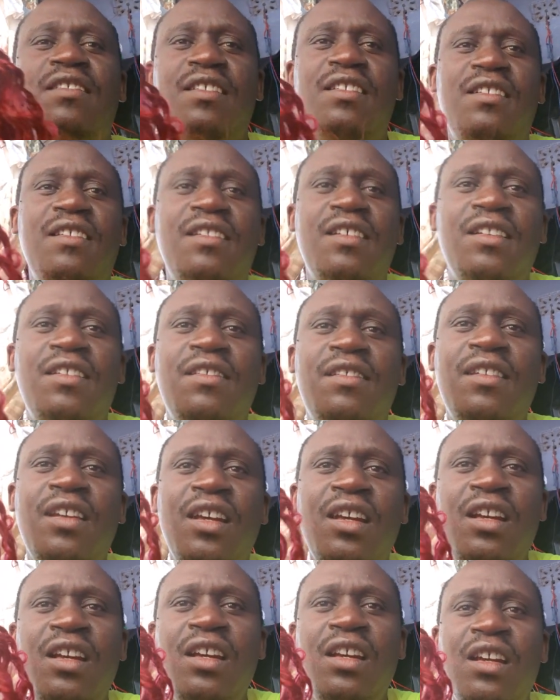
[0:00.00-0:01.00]
citizens.
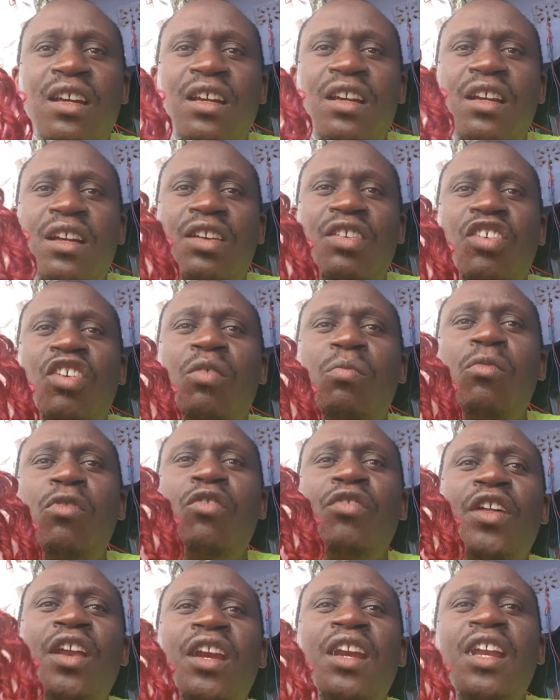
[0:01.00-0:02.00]
No more
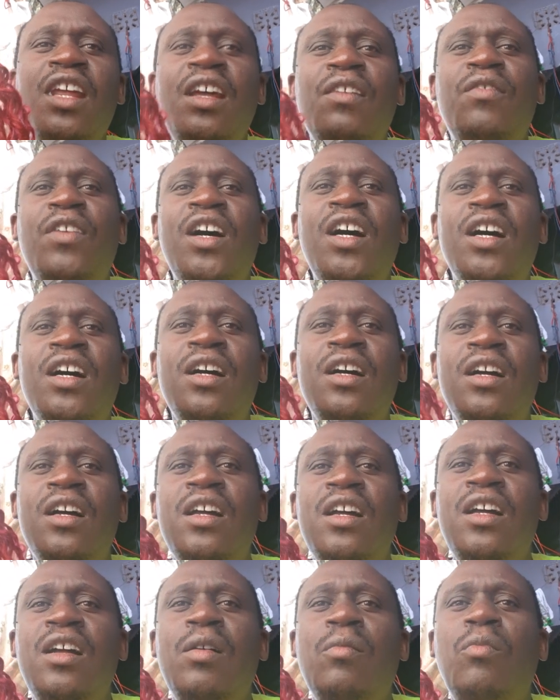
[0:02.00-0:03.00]
than ever,
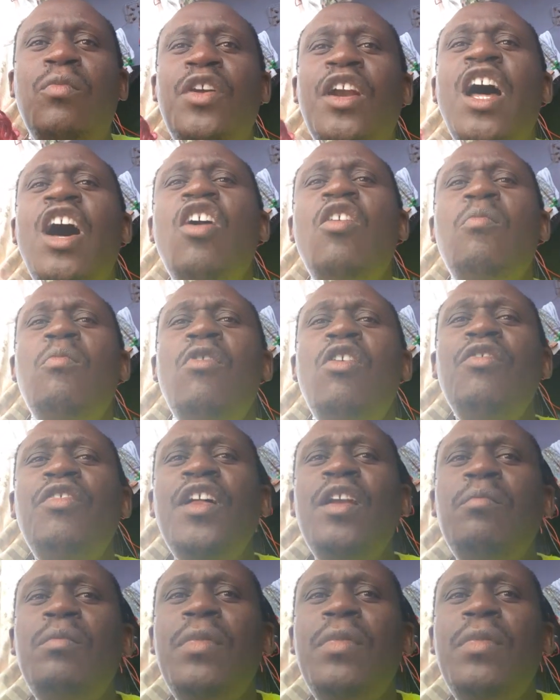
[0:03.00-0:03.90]
now more than